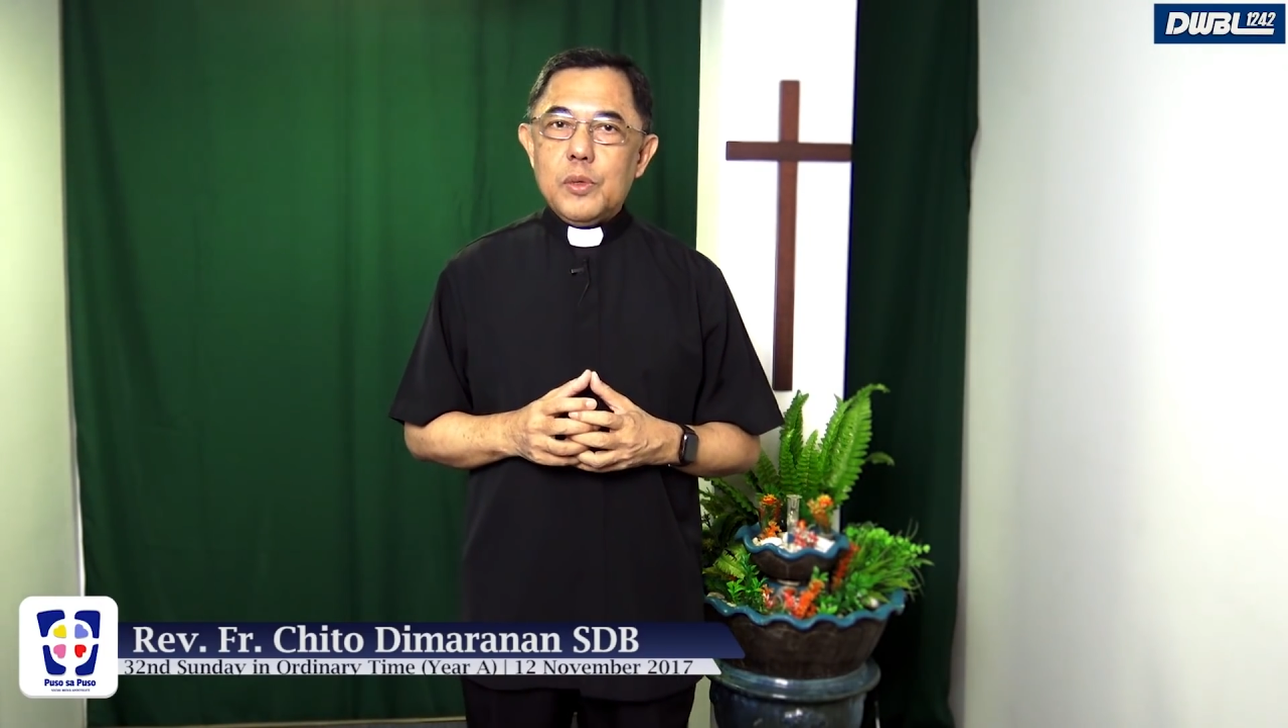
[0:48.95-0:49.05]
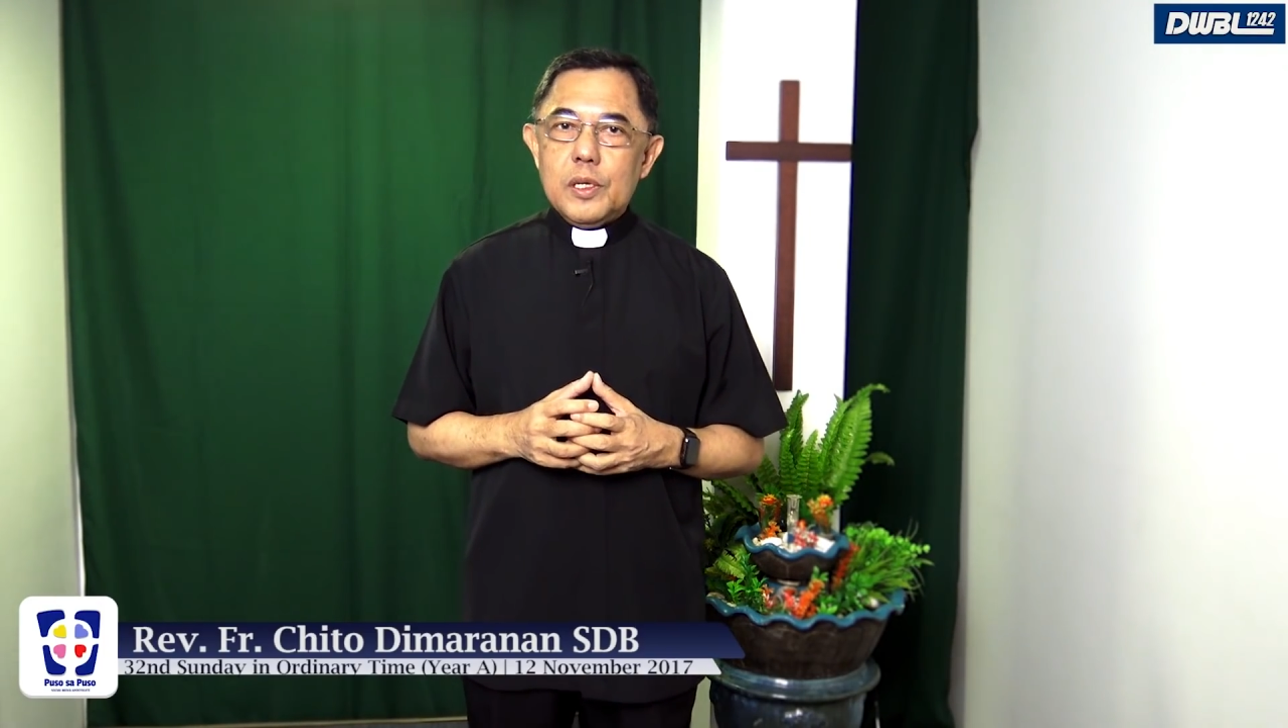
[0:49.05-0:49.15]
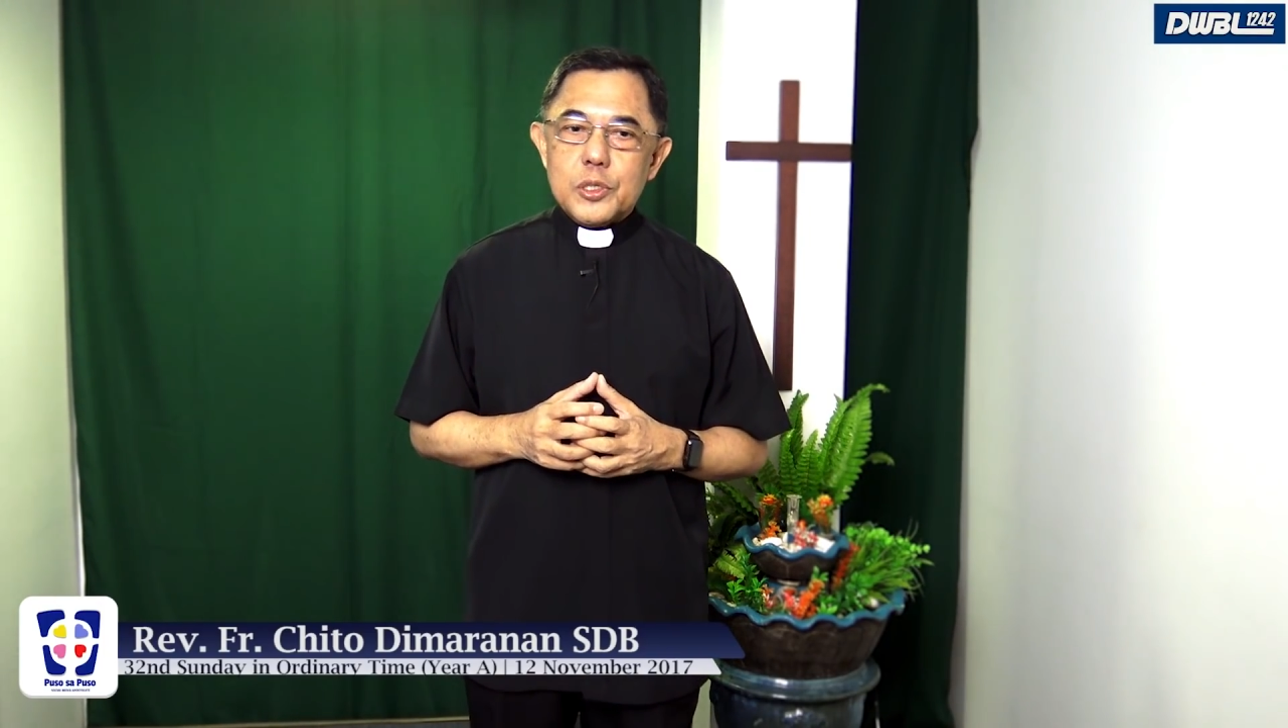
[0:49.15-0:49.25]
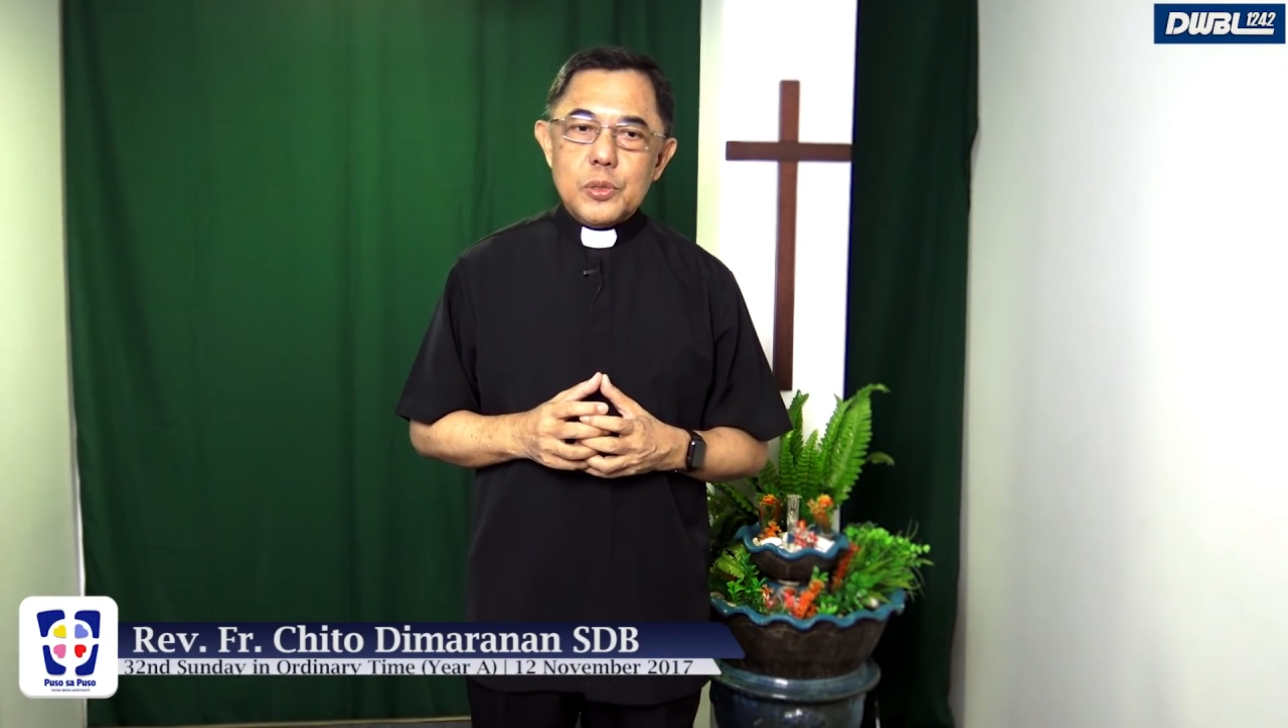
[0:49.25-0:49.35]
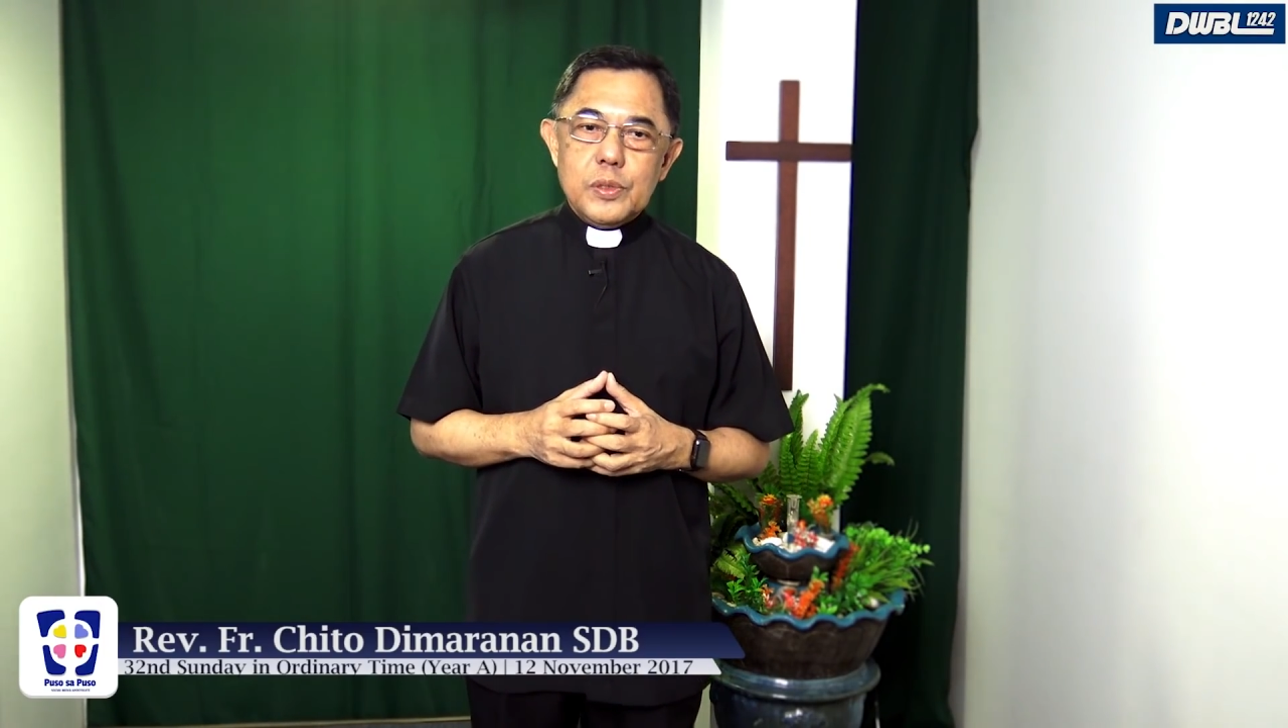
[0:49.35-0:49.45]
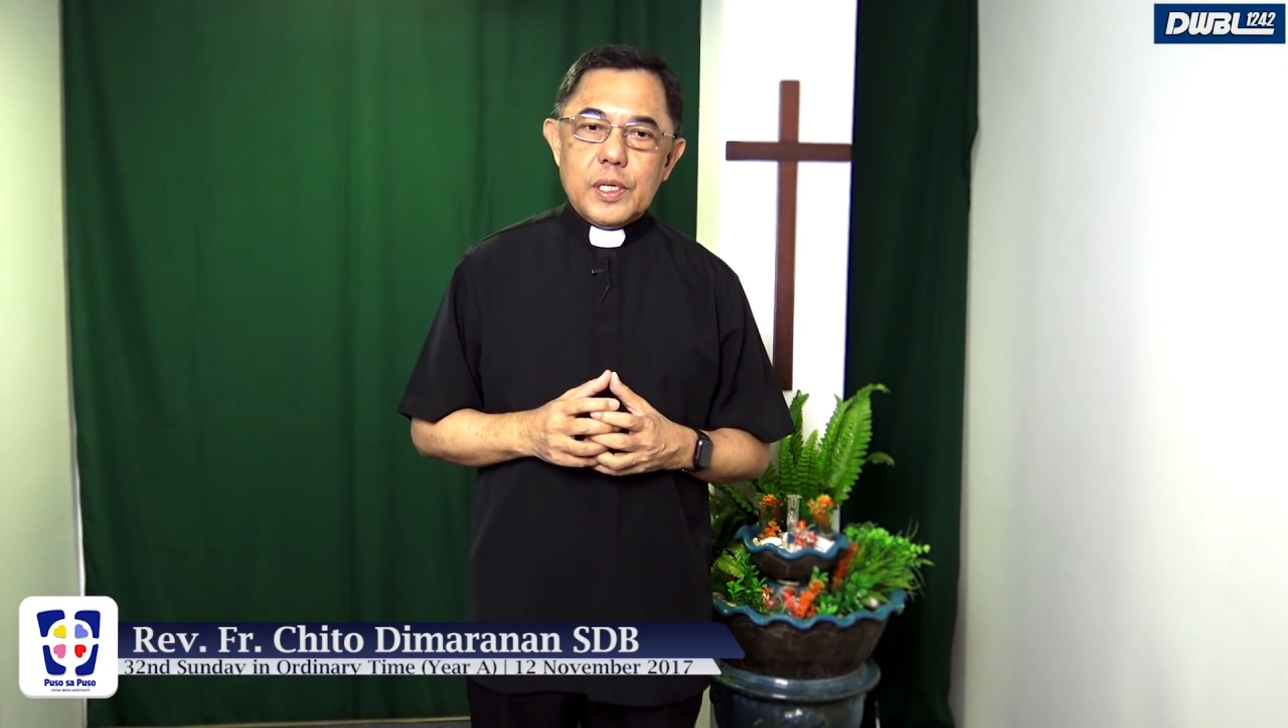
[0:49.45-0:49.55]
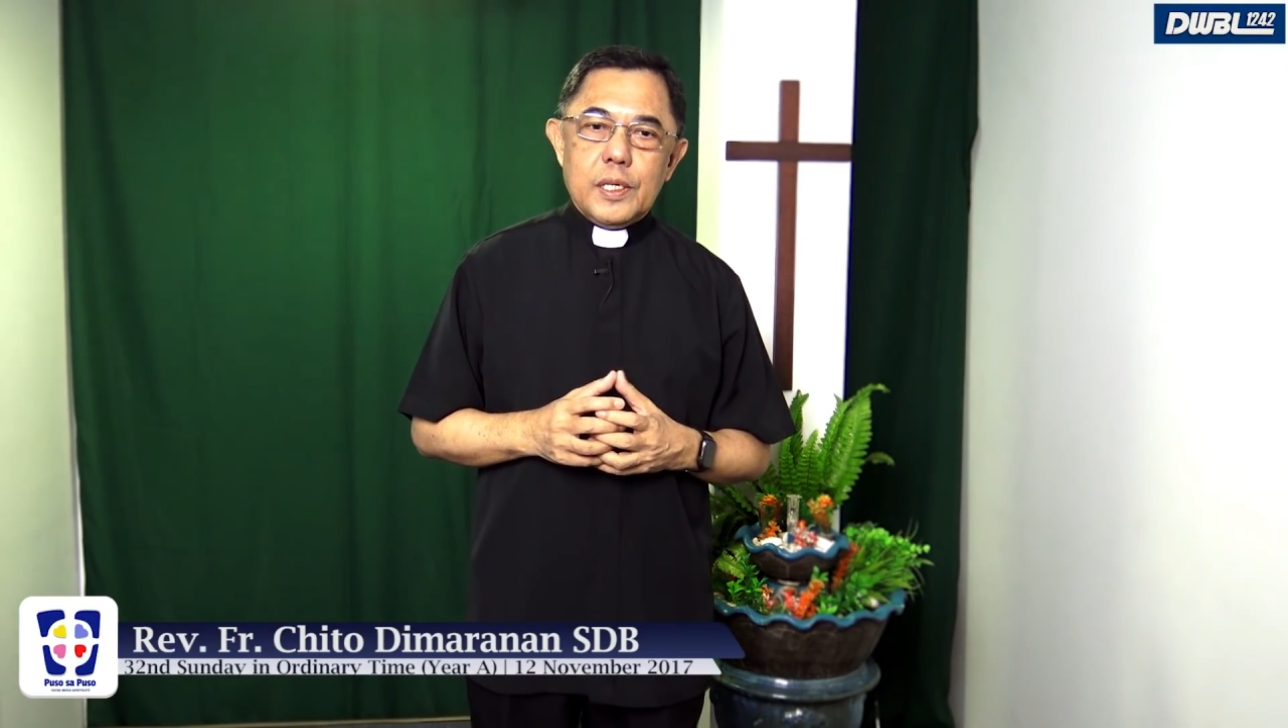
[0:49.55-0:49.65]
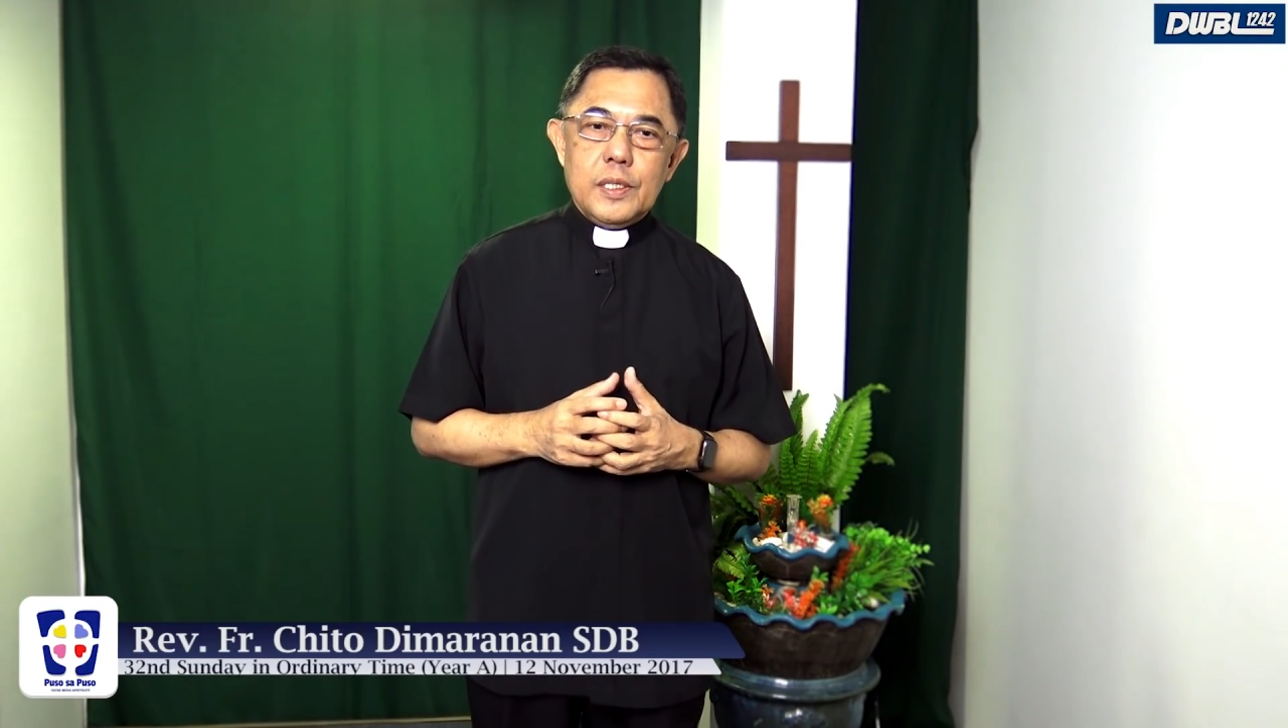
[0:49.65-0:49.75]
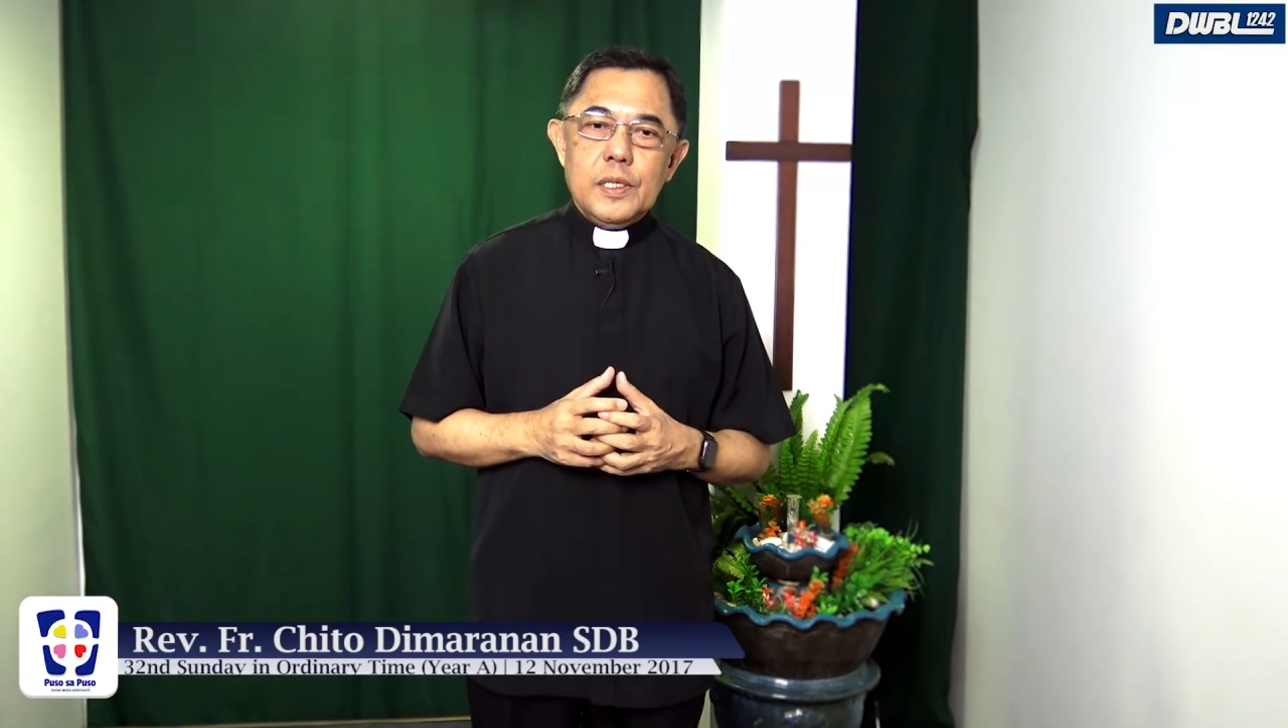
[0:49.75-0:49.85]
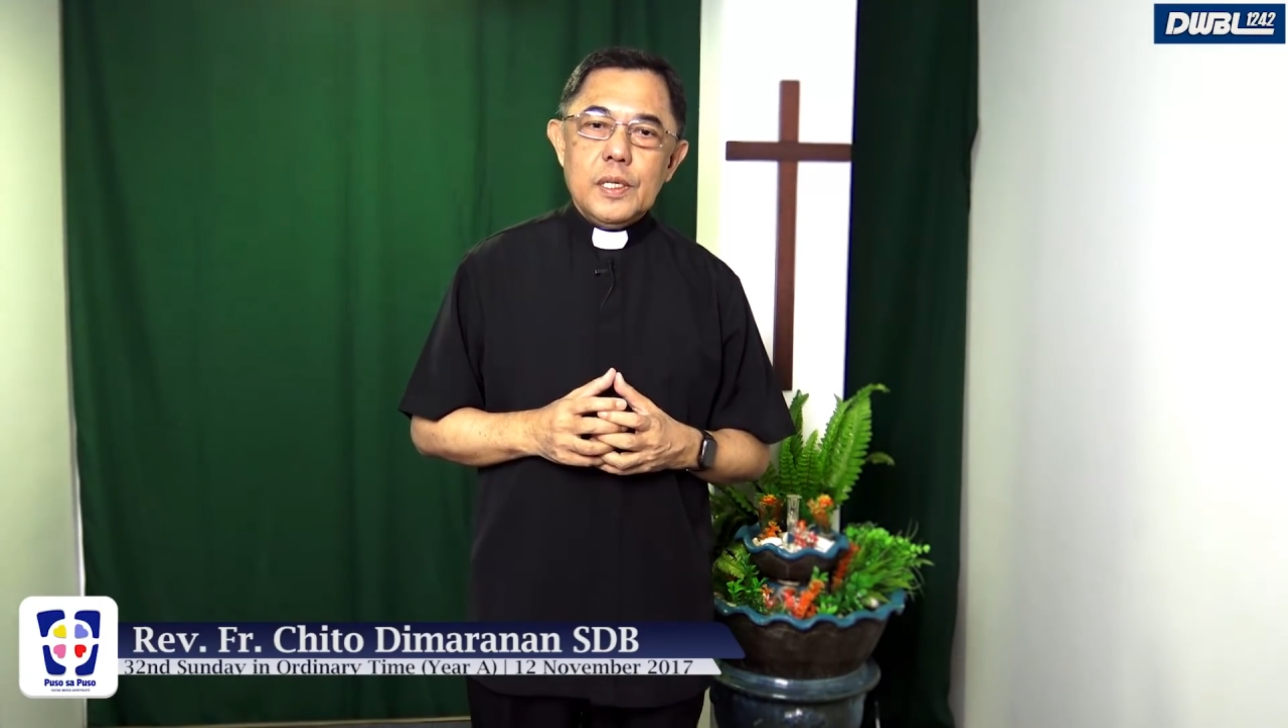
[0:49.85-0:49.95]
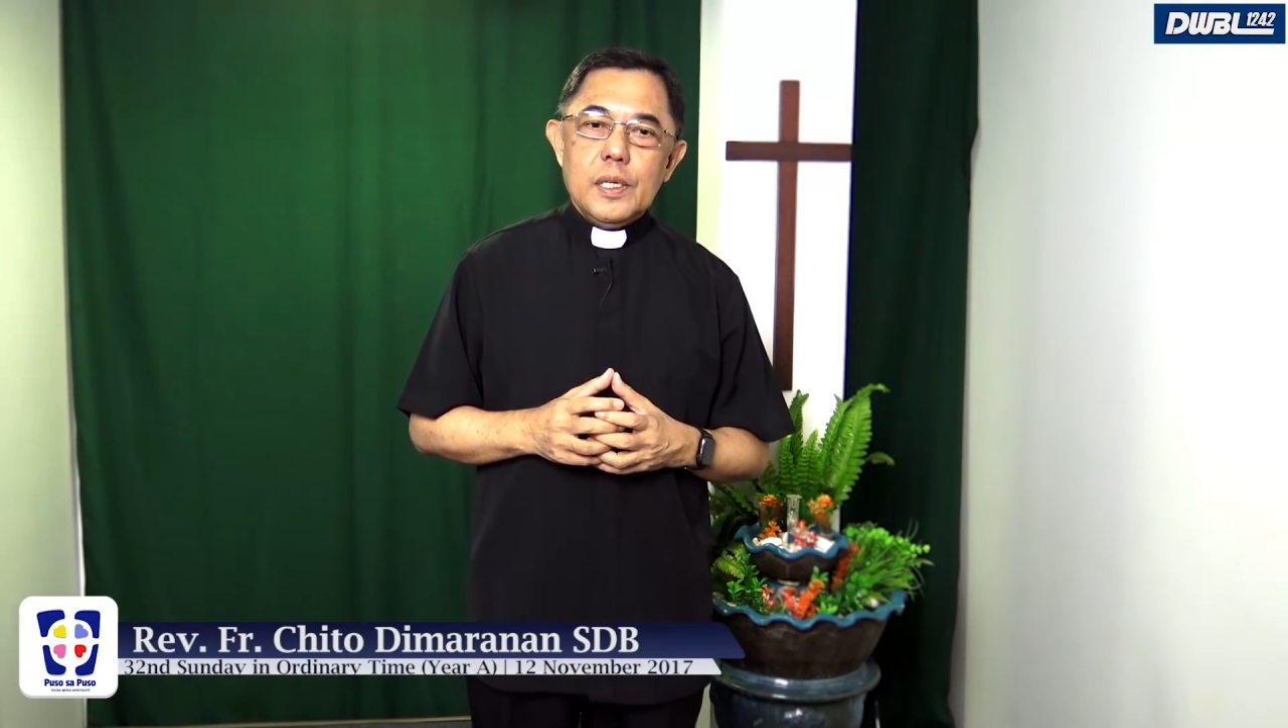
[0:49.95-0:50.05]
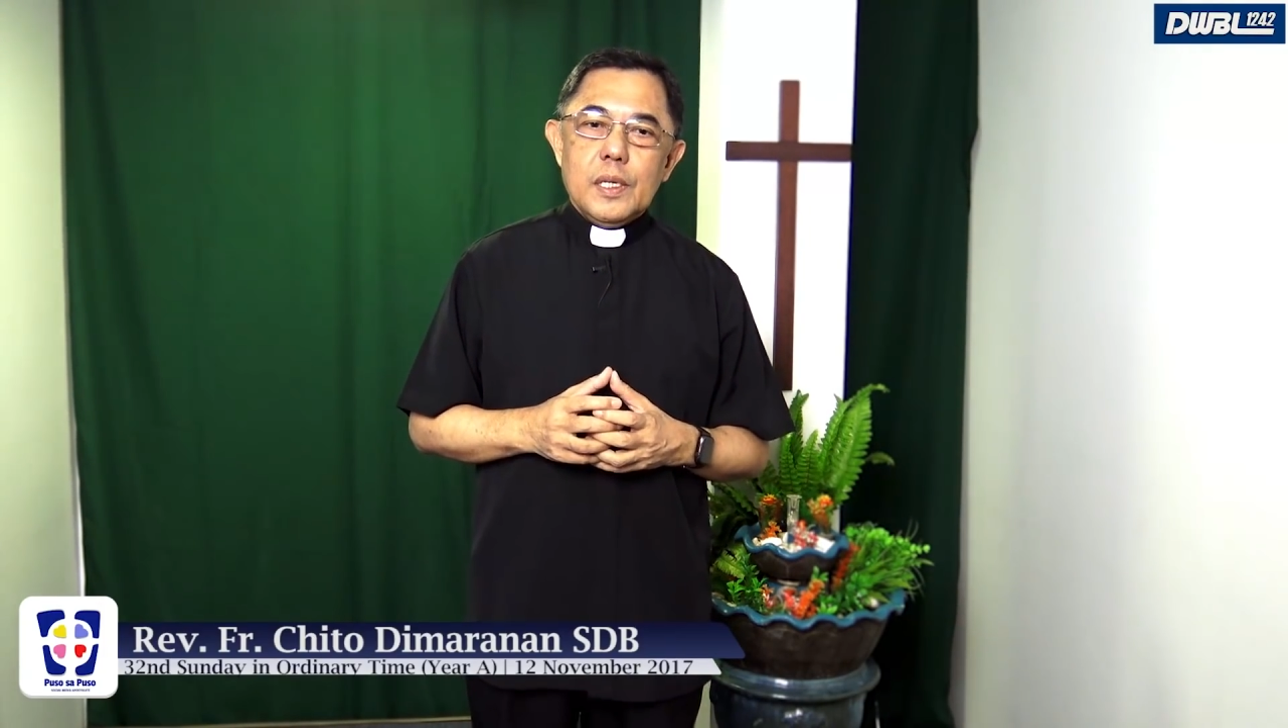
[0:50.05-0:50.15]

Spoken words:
will soon end